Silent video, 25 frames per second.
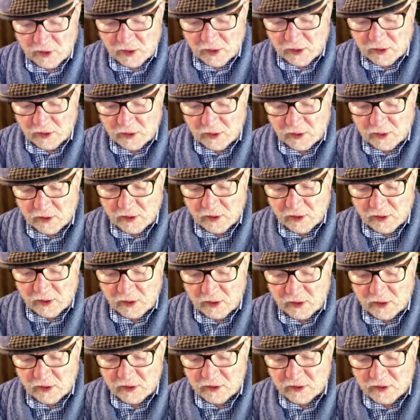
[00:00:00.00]
that uh,
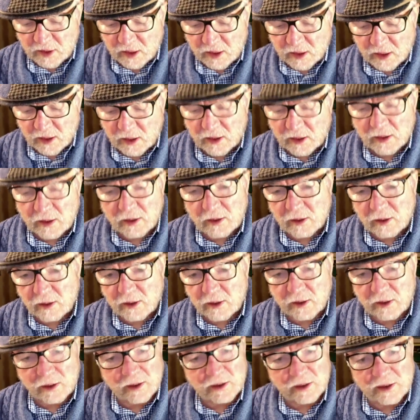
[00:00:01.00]
he designed,
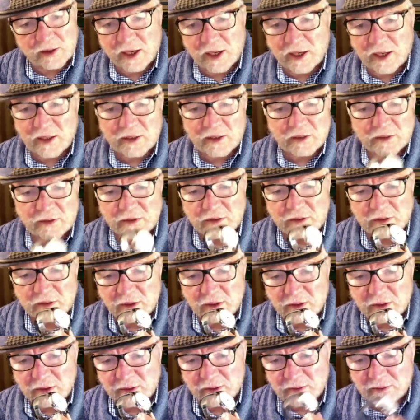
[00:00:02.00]
and it has uh,
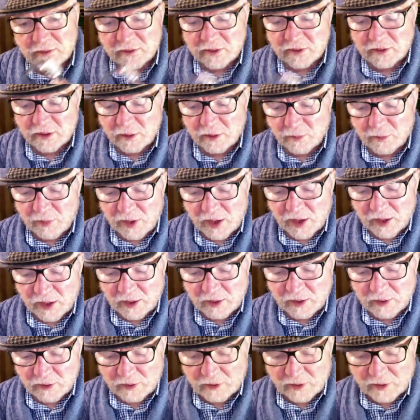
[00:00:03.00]
on the
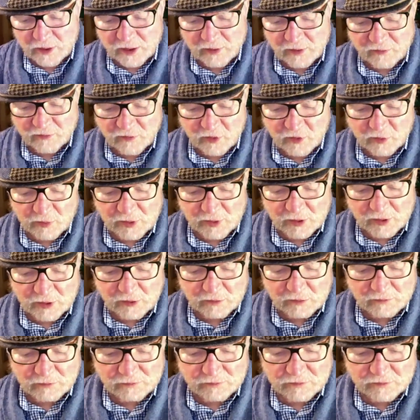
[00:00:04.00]
back here I have on my
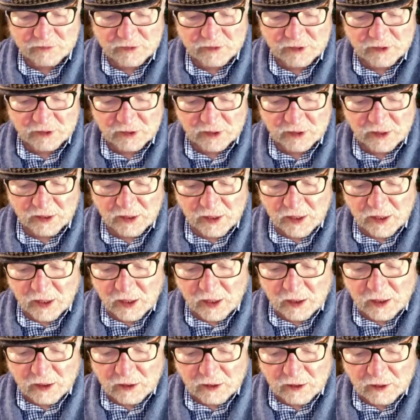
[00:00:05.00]
little thing.
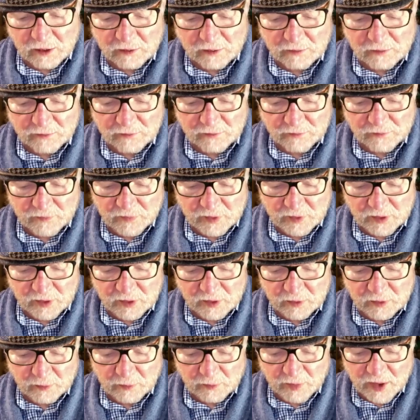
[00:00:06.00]
On
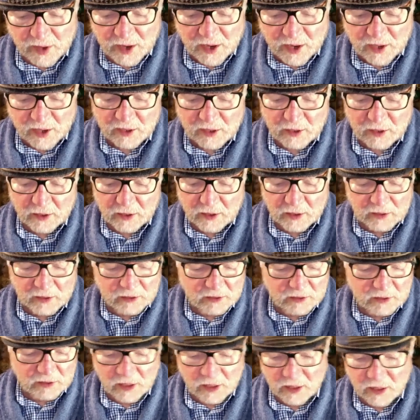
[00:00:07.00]
on the back,
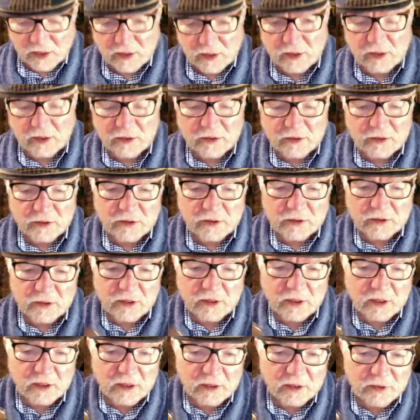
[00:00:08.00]
it's got this
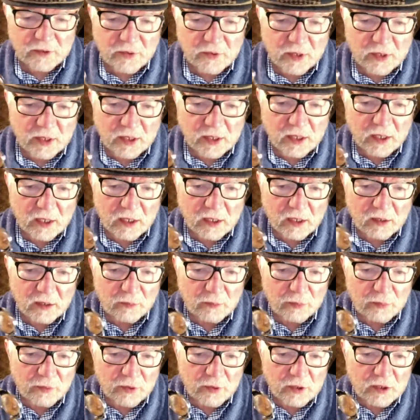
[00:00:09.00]
uh,
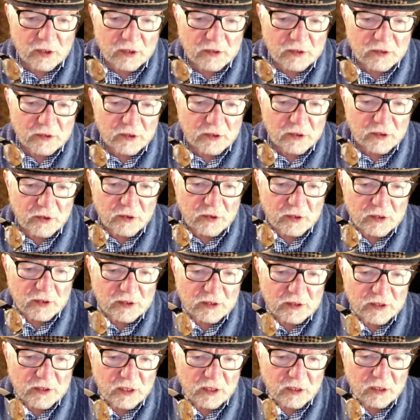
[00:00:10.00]
trigonal bridge, and you
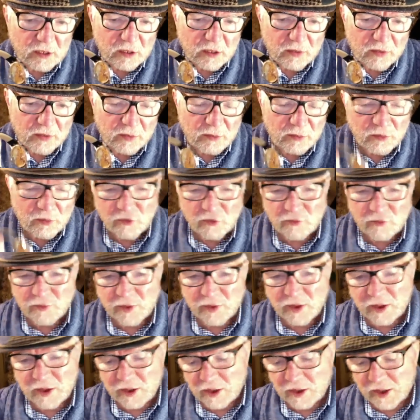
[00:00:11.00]
can see all of the
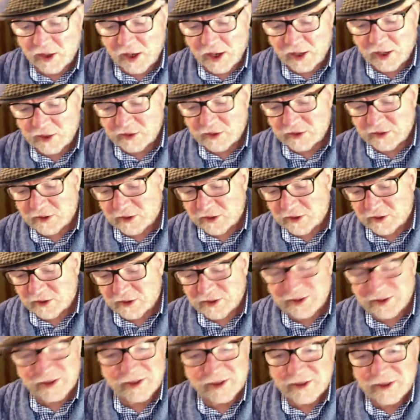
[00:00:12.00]
movement. And it has
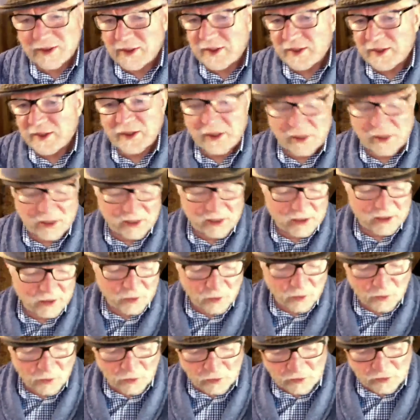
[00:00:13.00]
this uh,
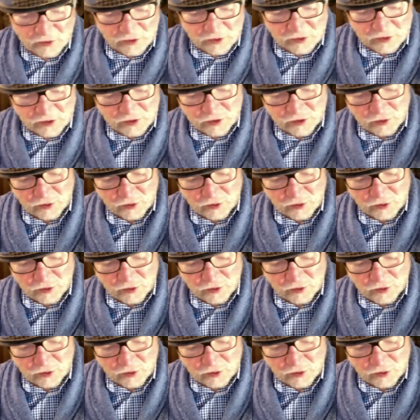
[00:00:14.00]
gold and